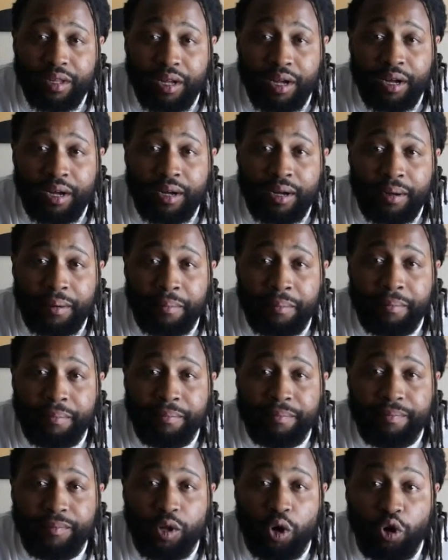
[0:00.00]

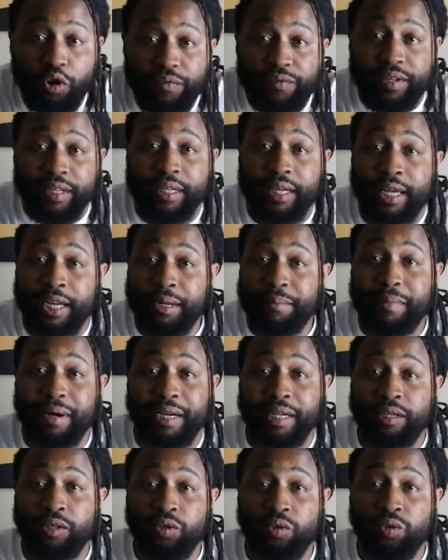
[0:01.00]
Hopefully,
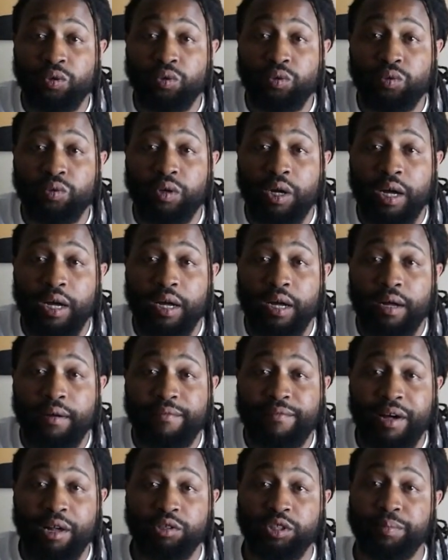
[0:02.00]
anybody who
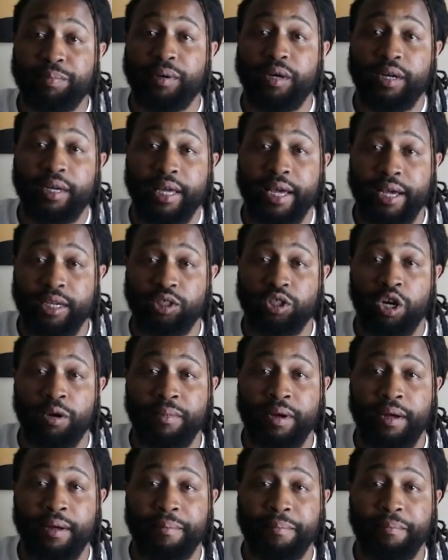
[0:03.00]
follows the podcast, all
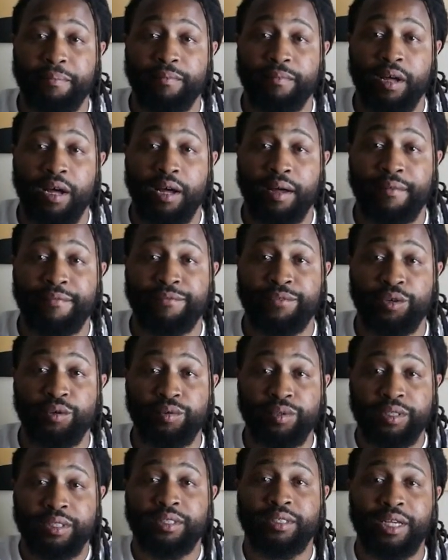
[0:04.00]
my
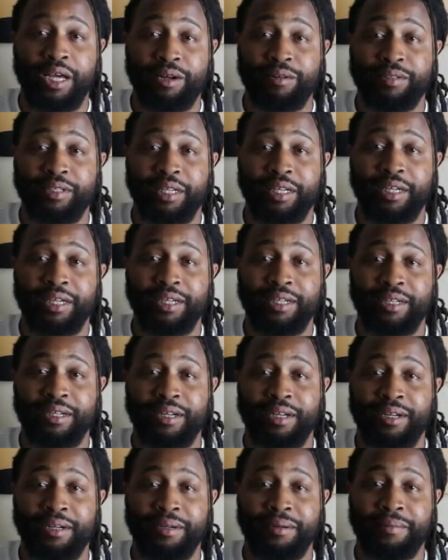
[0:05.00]
viewers out there,
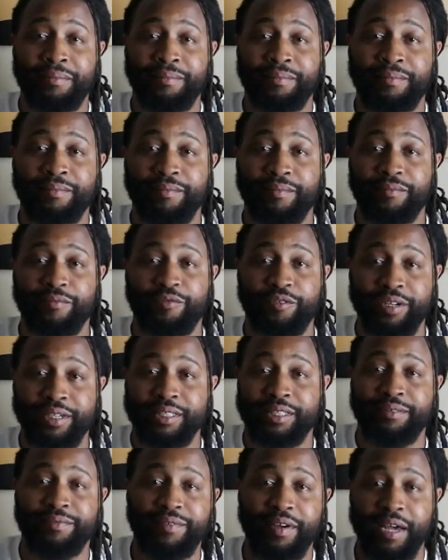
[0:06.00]

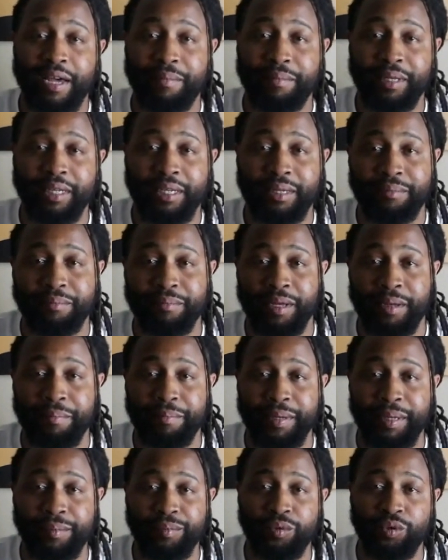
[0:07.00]
friends and family, and
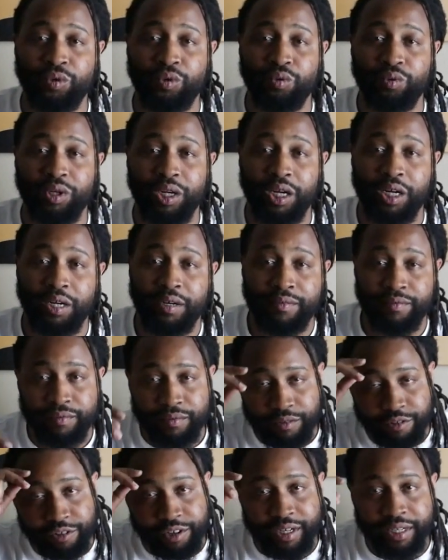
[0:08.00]
people who love
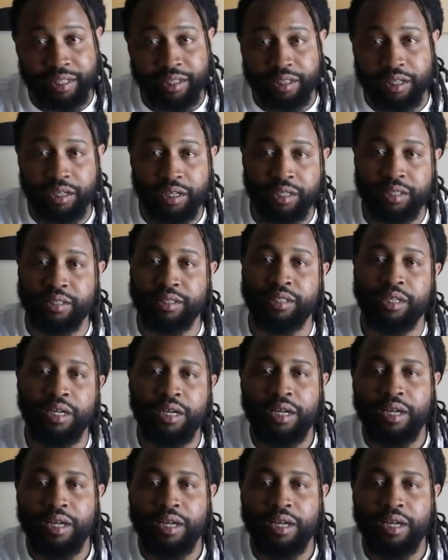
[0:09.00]
Green Thoughts,